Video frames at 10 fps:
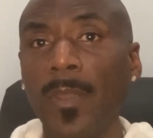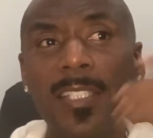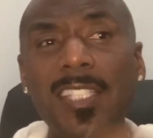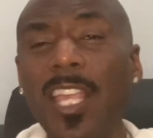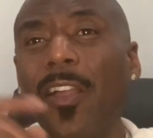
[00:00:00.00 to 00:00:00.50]

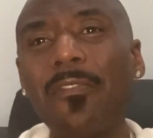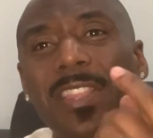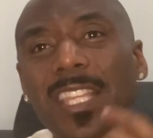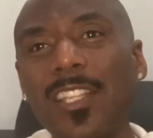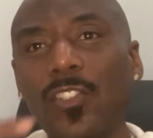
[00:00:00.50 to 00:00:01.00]
See how
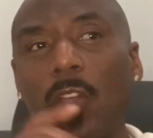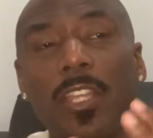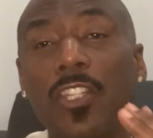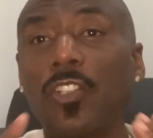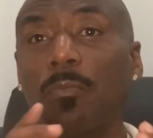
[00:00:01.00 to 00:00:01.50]
everything's all
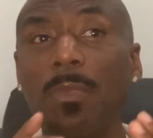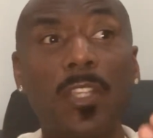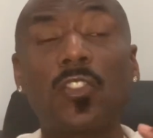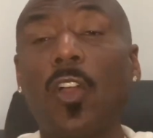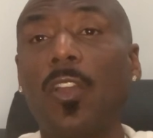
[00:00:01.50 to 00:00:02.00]

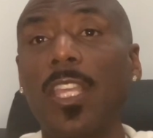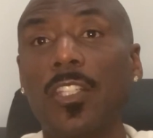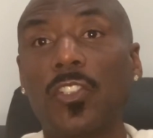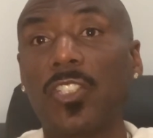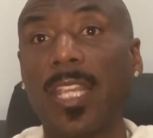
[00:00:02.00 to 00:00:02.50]
intermingles, all
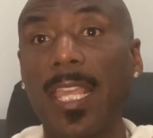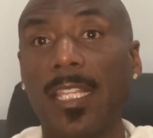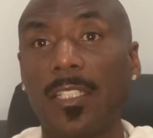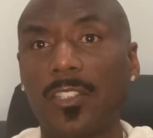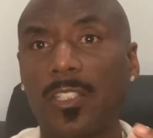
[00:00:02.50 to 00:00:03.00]

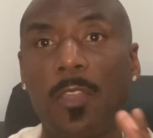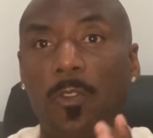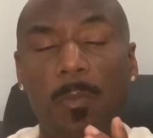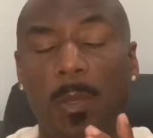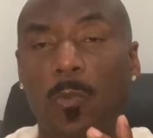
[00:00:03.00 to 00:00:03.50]
interchanged. Stay
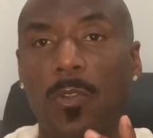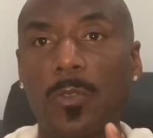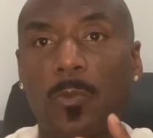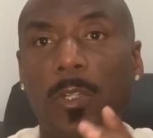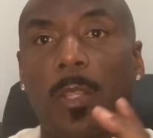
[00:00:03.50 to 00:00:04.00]
with me. I'm going somewhere.